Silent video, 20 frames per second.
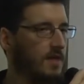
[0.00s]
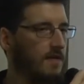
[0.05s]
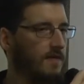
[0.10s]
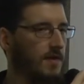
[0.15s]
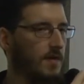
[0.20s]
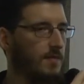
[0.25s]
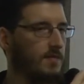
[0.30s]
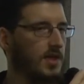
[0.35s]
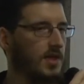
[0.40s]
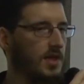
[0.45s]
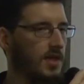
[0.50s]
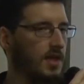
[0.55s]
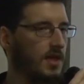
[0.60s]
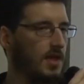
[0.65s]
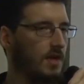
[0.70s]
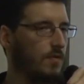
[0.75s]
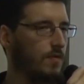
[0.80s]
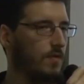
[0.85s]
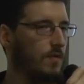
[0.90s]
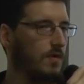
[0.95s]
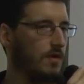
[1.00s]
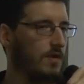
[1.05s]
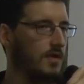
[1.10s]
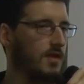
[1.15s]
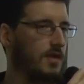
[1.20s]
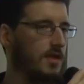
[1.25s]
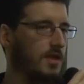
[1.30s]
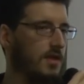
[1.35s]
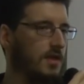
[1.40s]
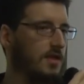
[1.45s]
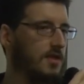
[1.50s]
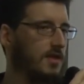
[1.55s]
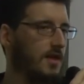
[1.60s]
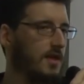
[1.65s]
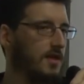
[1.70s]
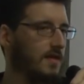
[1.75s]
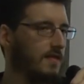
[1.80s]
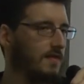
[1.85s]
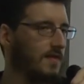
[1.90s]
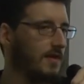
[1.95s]
from the real world
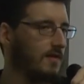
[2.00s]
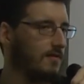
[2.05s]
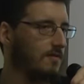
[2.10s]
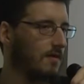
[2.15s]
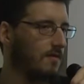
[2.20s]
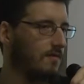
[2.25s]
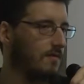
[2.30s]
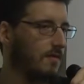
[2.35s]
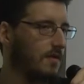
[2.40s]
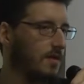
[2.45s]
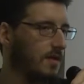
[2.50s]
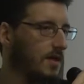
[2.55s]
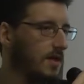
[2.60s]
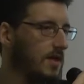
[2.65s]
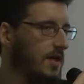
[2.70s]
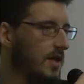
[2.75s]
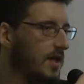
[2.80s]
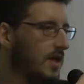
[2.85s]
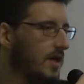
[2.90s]
inside the virtual world.